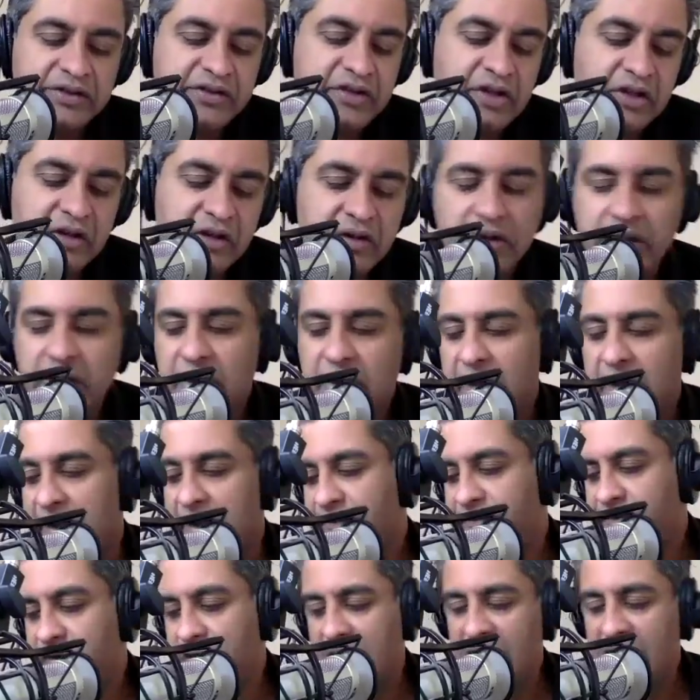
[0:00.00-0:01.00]
listen
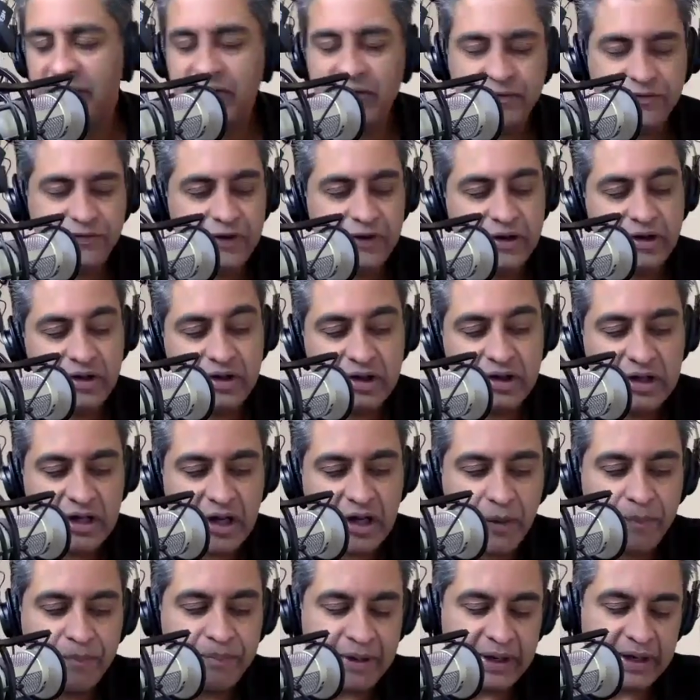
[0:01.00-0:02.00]
if you haven't figured
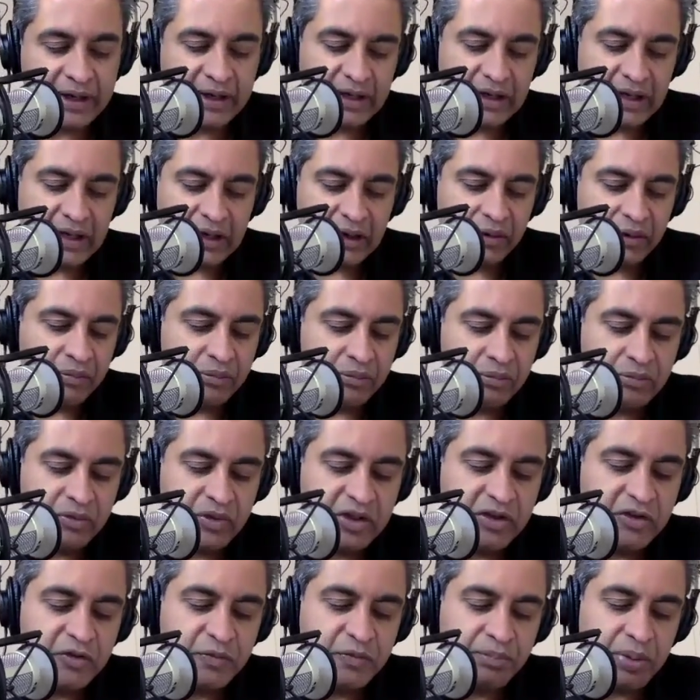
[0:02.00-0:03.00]
it out by now,
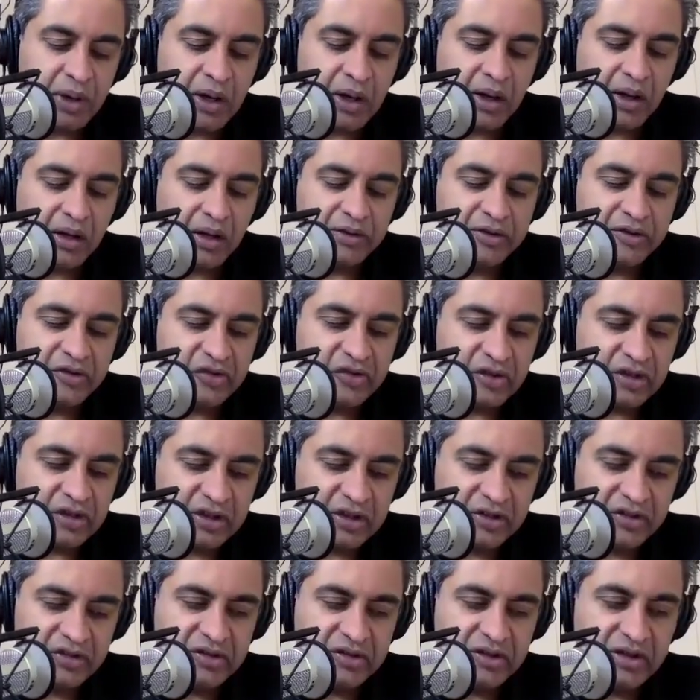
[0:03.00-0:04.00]
these
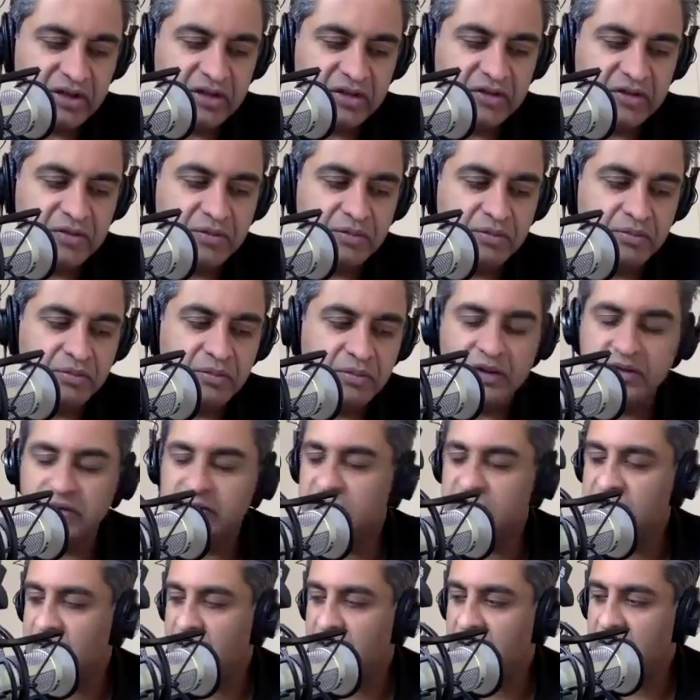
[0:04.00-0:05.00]
policies, these
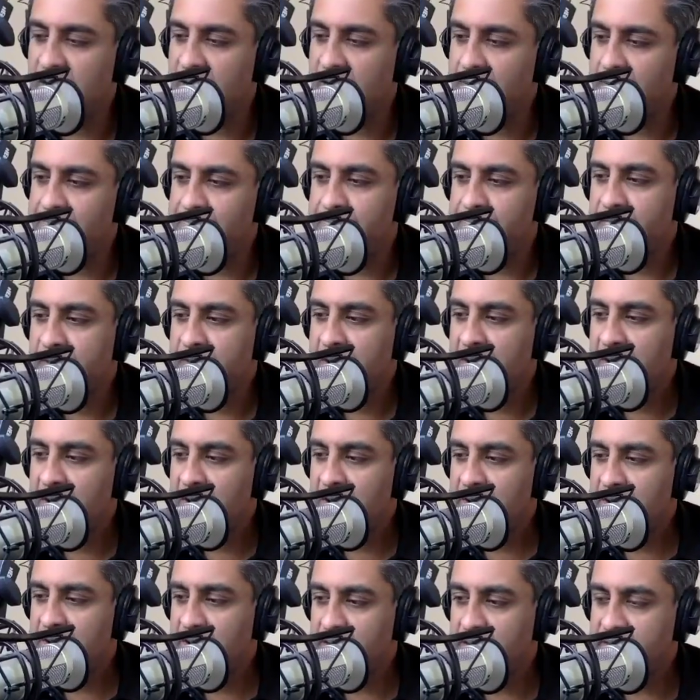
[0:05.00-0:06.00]
these um,
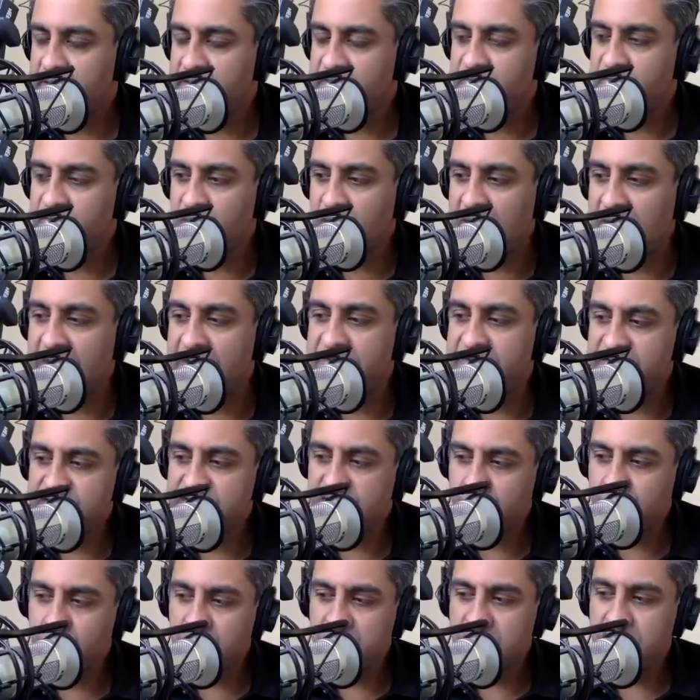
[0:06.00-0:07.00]
you know, these
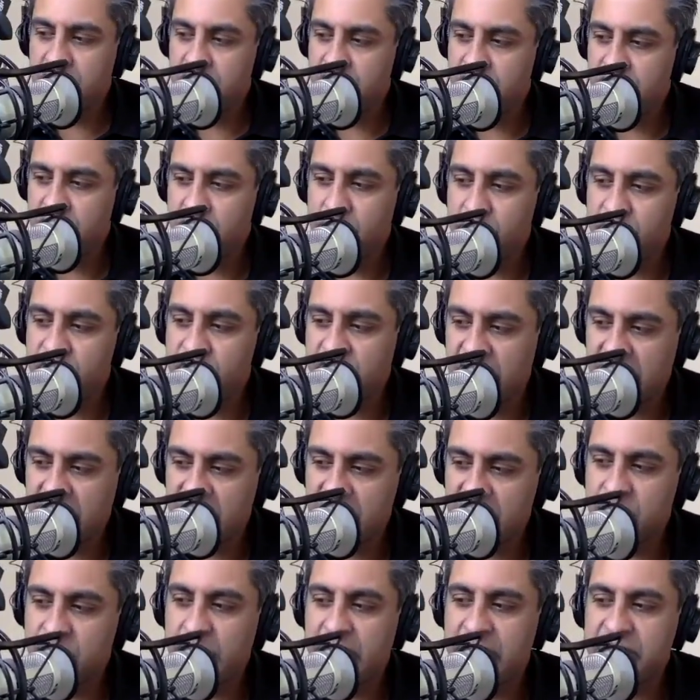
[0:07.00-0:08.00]
strategies that we're
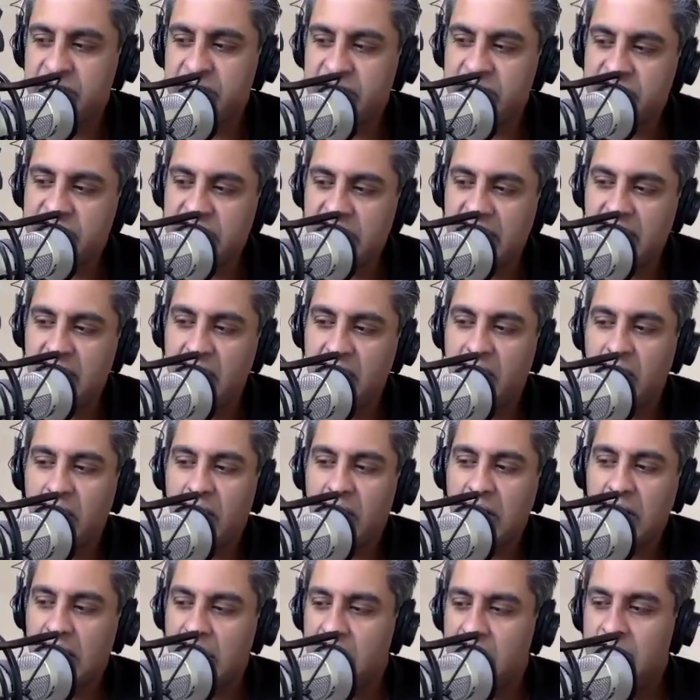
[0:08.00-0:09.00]
using, as much as they
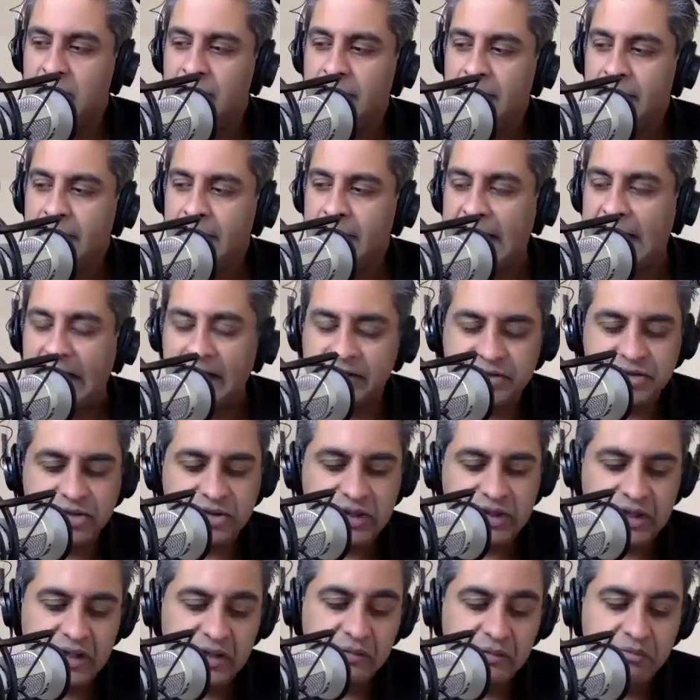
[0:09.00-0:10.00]
are
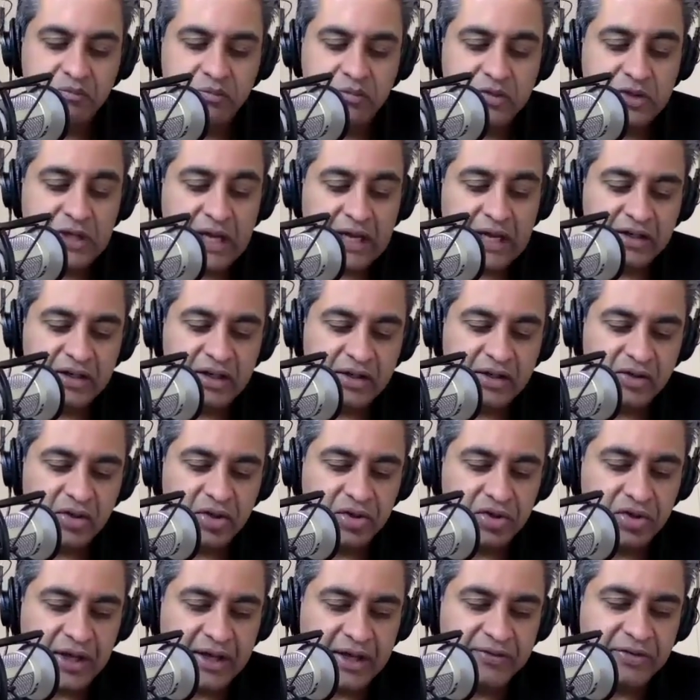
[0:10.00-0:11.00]
actually
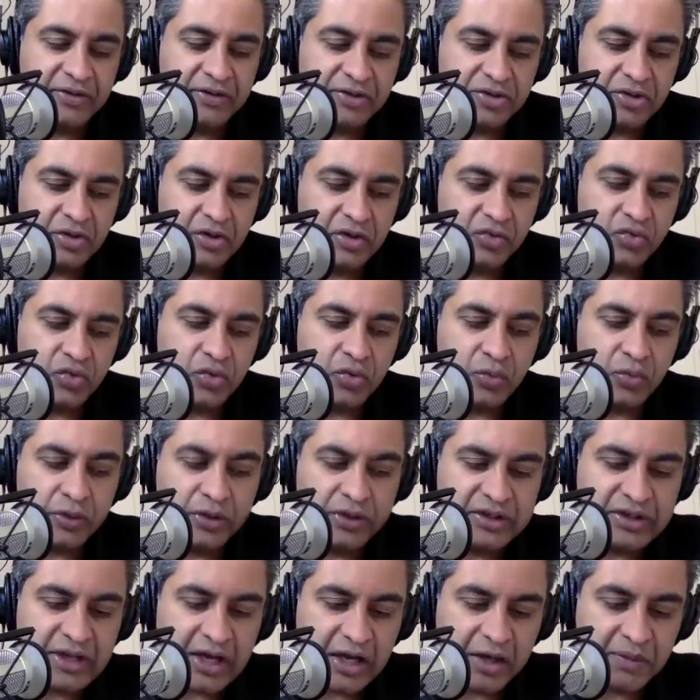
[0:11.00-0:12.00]
technically life insurance, we're
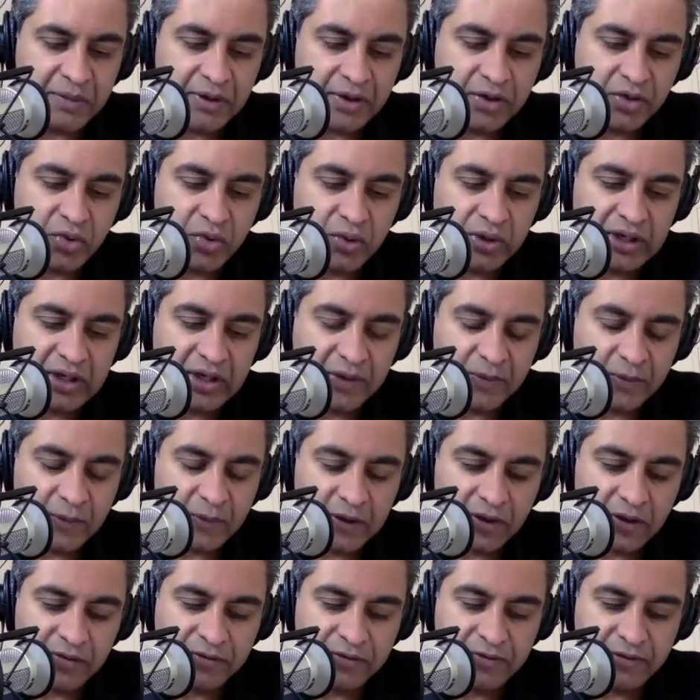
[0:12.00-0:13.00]
really talking about
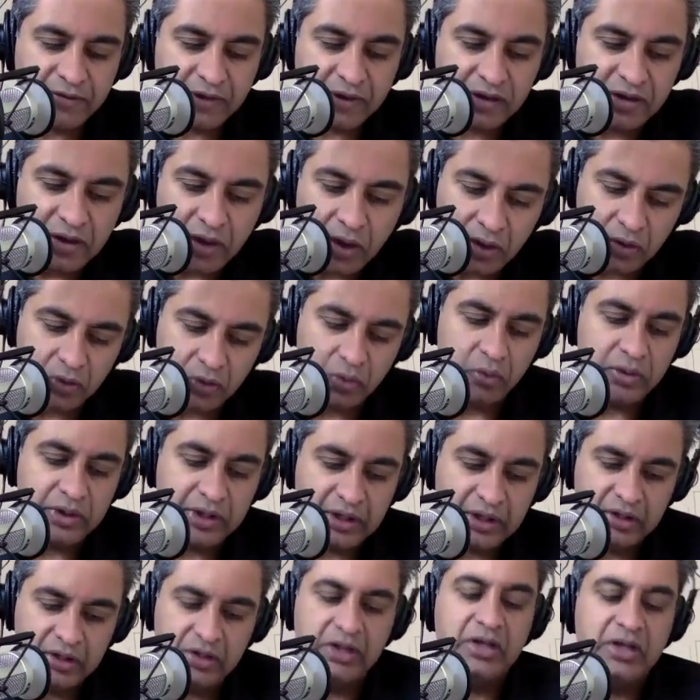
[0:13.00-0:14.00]
creating wealth for you
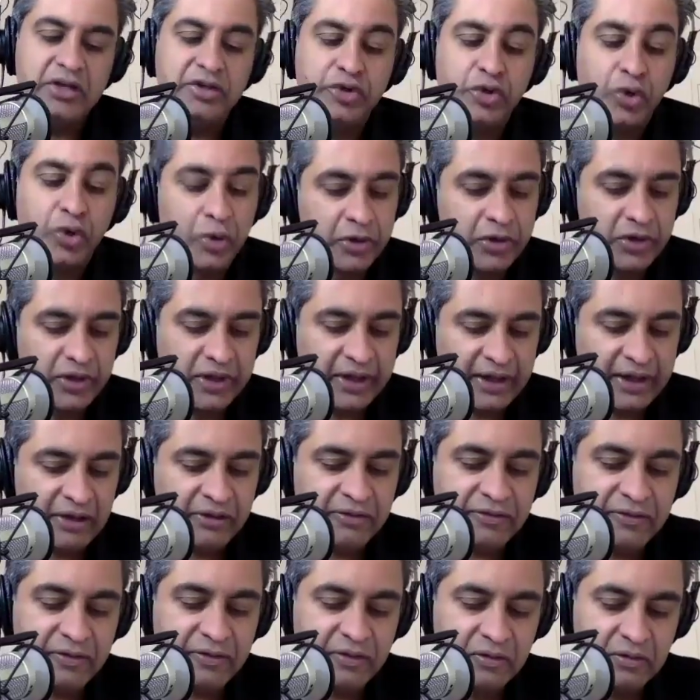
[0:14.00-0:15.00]
and in your
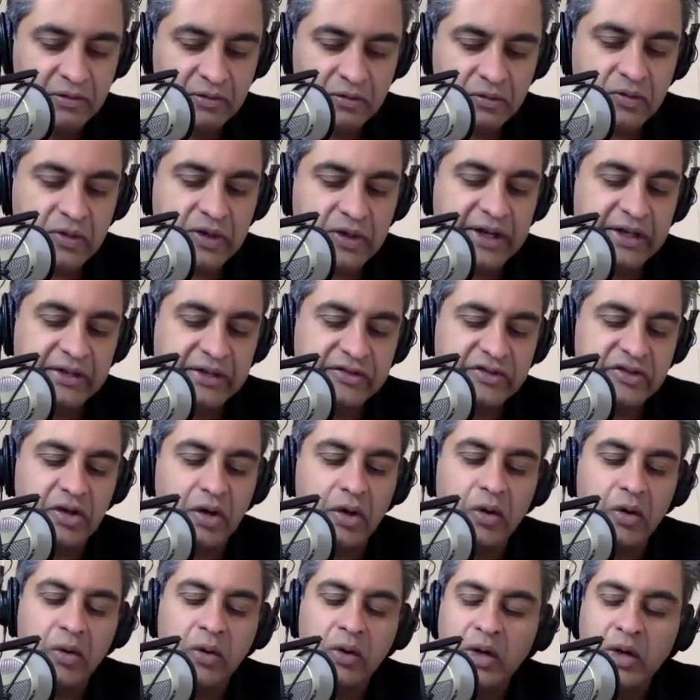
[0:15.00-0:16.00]
life, right?
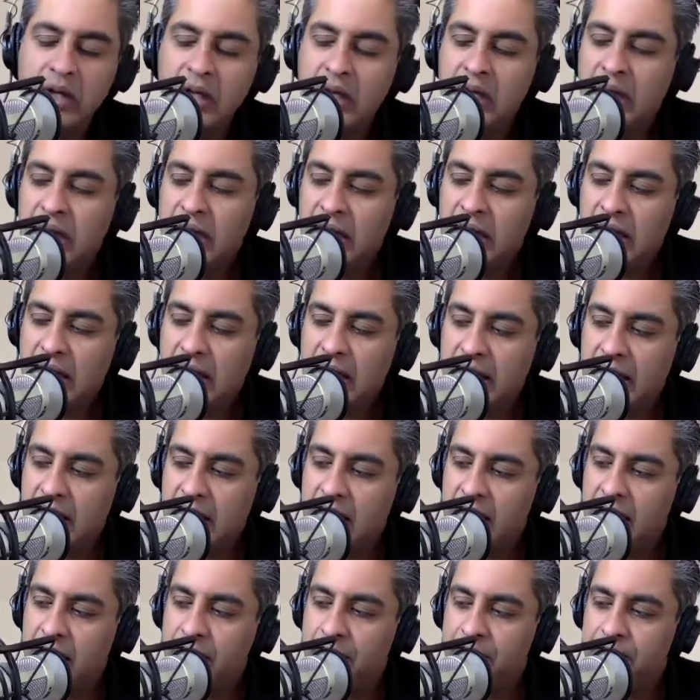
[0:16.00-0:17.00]
So,
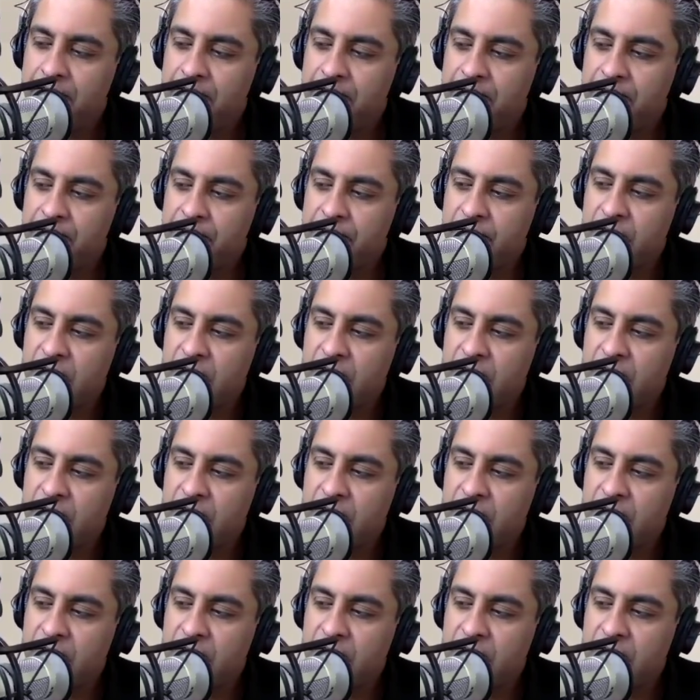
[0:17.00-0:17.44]
um,